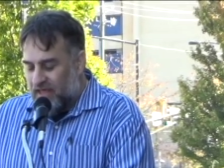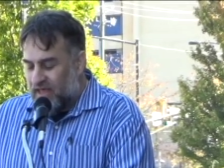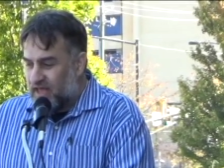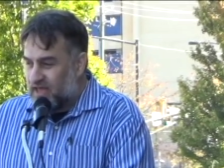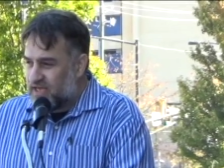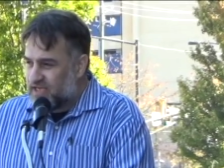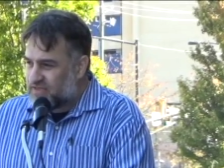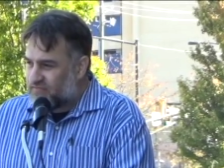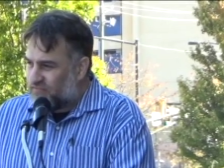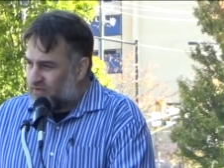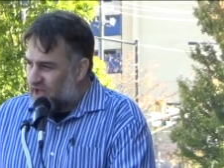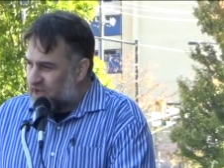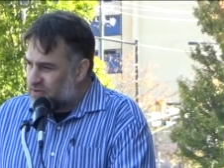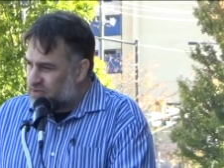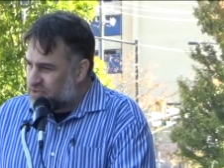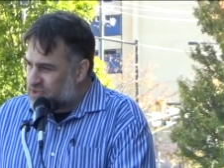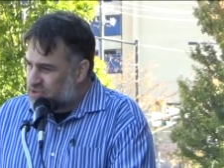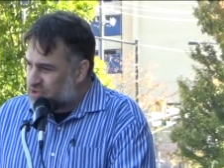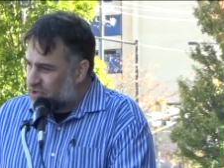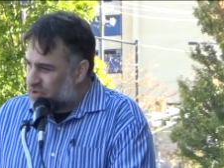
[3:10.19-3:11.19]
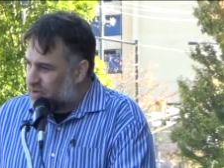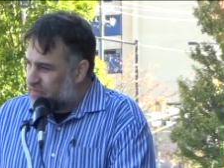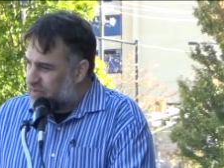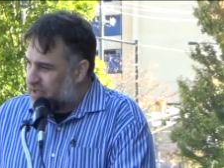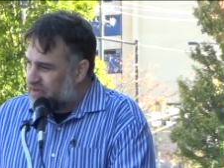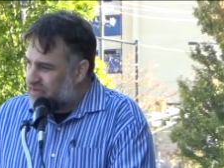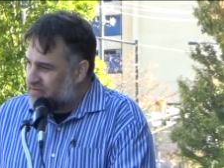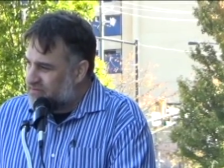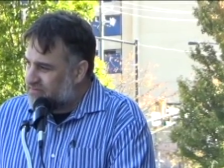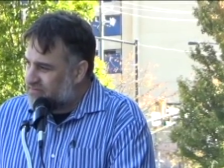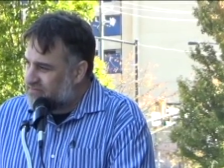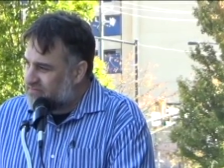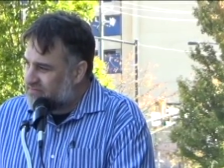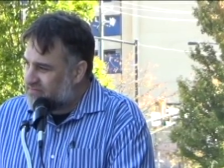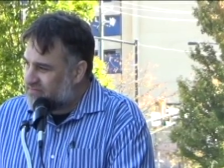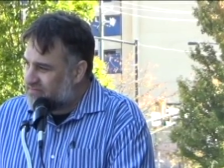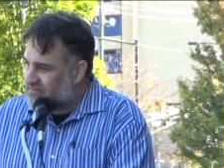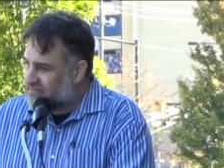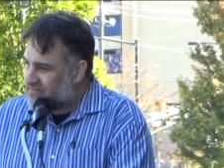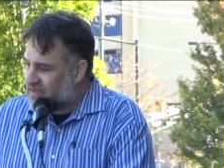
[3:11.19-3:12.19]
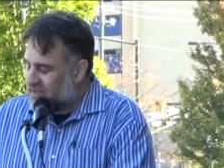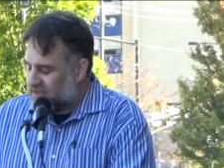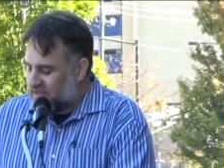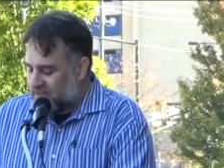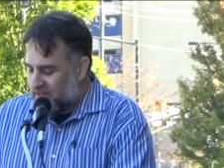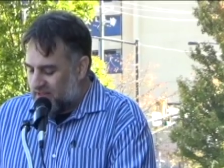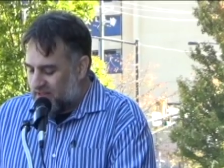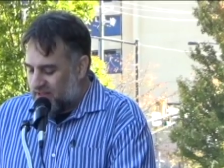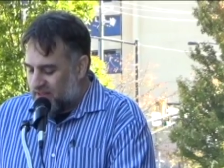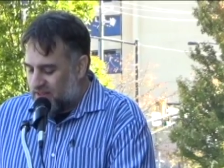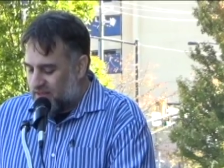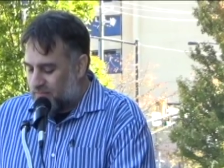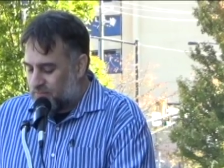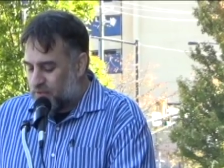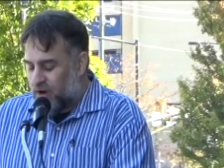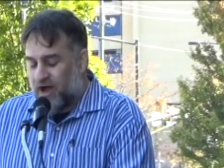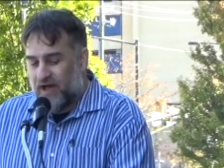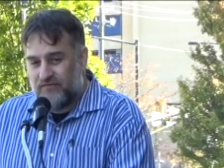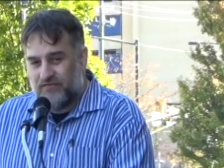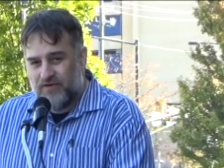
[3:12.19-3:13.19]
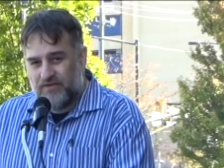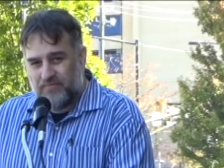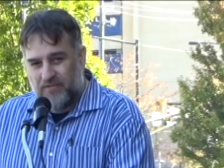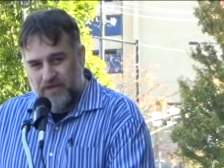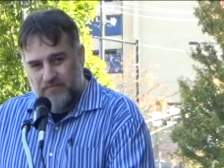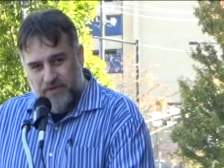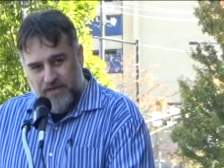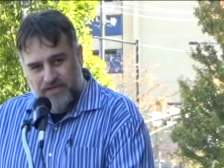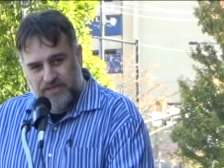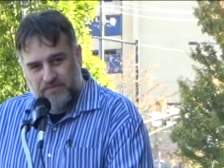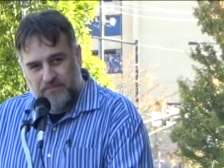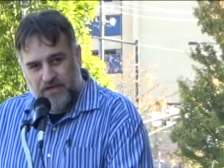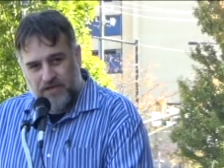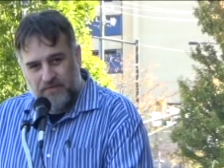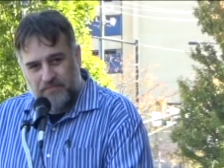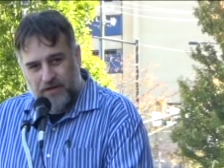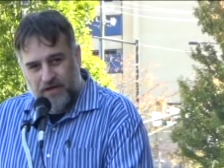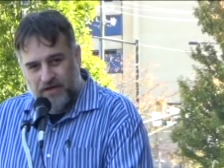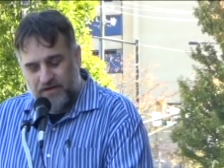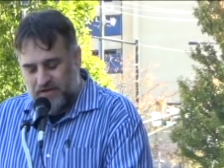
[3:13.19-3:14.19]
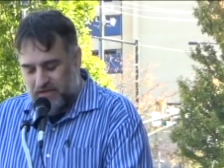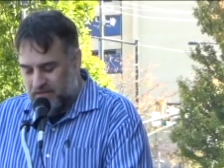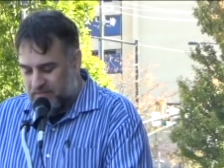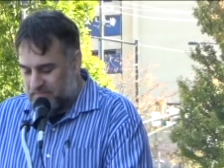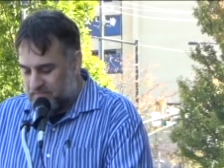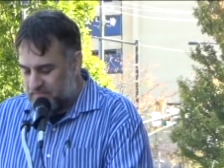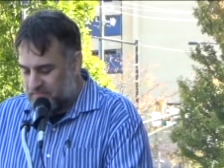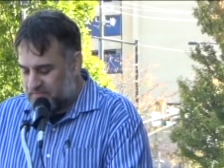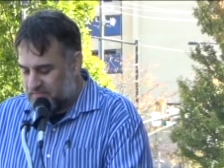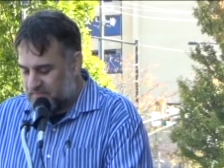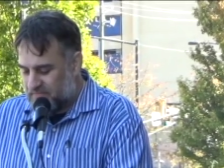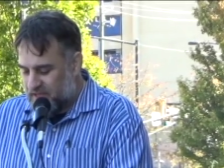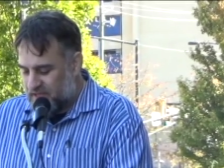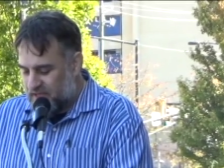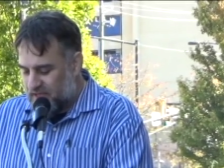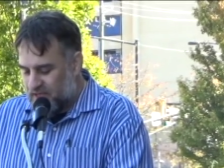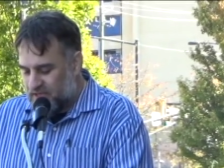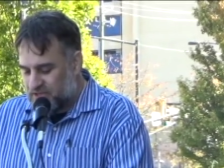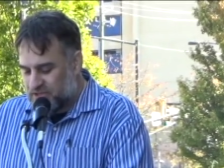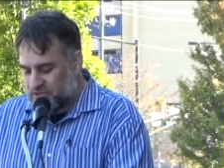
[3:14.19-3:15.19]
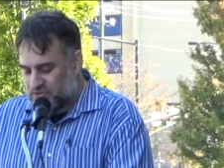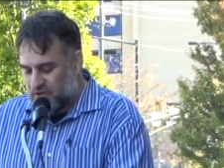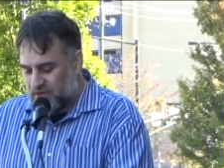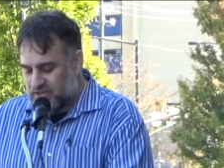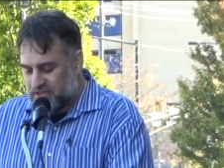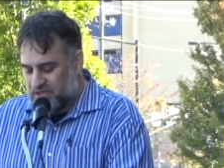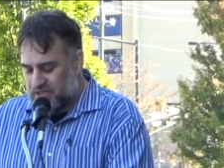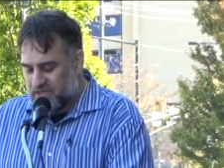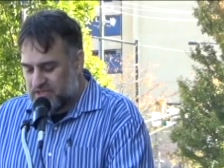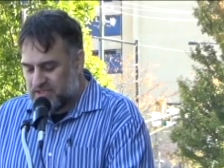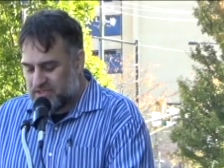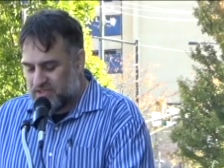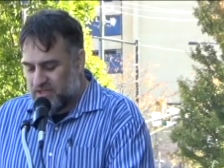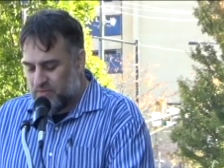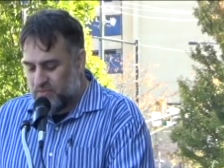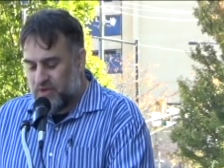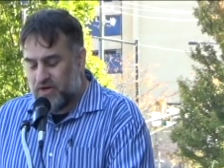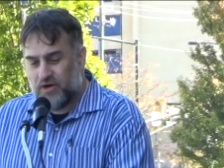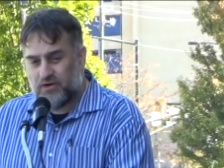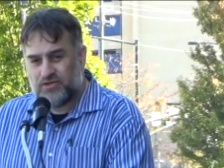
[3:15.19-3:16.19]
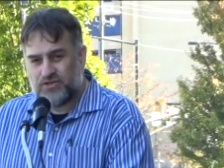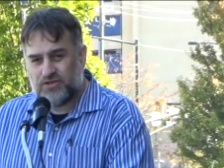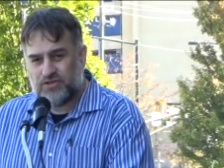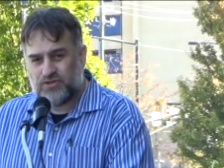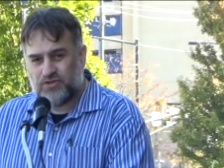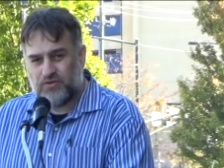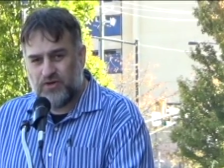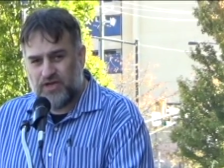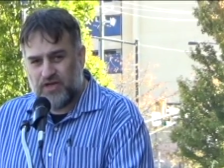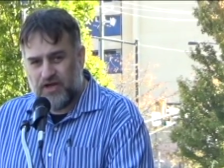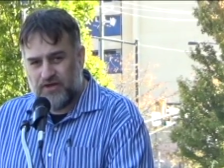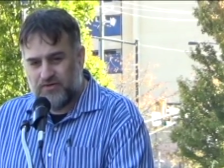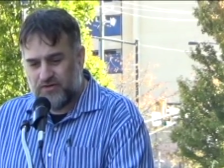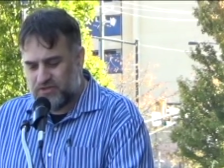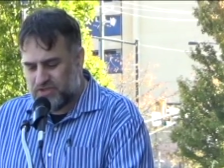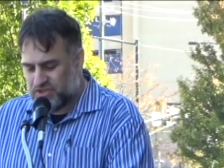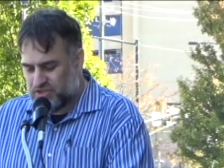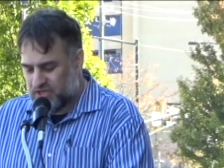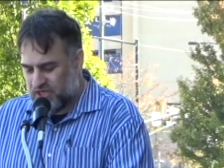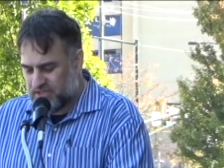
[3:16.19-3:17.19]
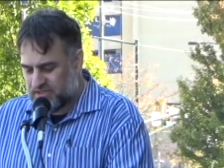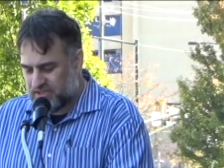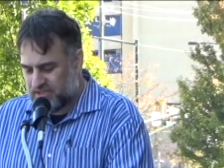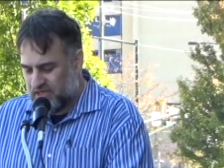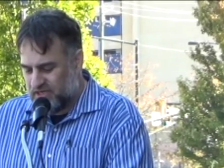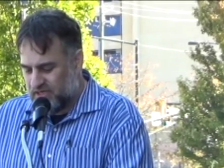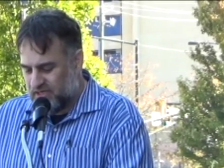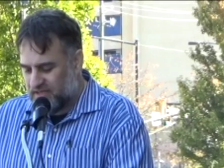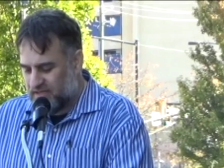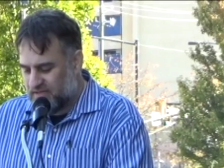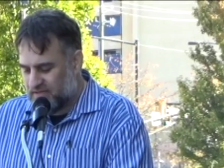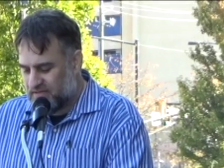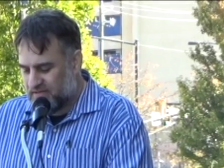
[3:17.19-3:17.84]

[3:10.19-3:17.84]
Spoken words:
In his final sermon, the prophet, may peace be upon him, instructed us that we are to treat others justly.